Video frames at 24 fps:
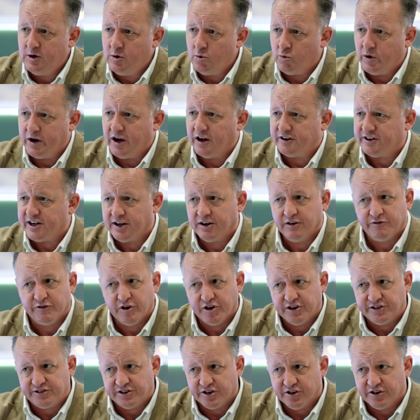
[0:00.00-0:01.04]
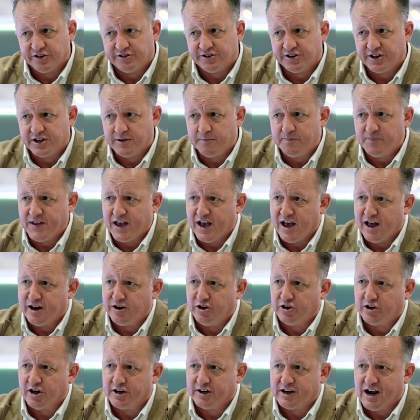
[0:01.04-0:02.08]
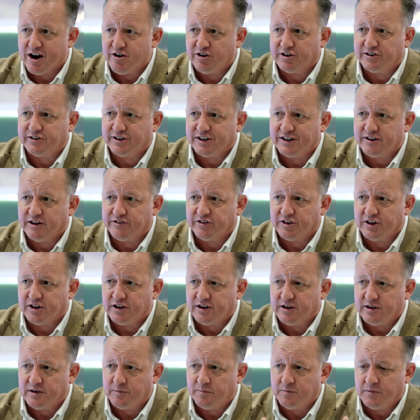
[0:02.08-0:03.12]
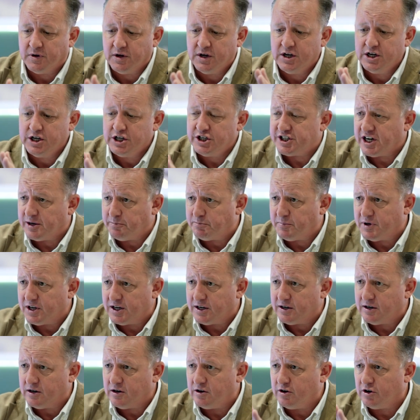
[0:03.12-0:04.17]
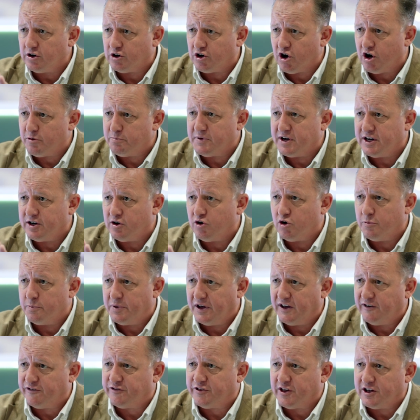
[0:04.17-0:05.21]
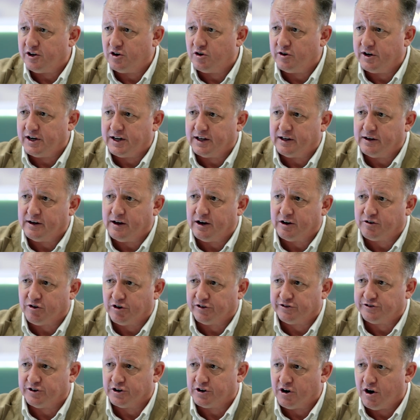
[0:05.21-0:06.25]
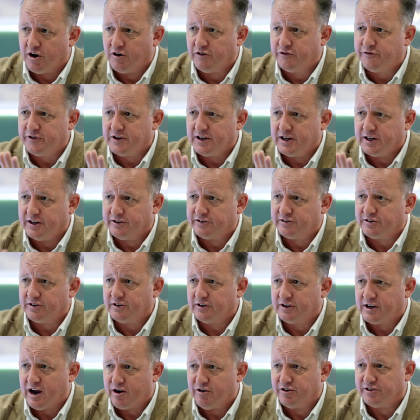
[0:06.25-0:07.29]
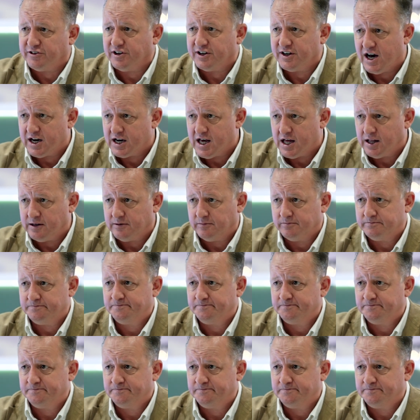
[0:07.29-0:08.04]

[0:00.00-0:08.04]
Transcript: we take it very seriously, and you can guarantee that the sheep meat, goat meat, or beef that you're eating across the Gulf is guaranteed halal.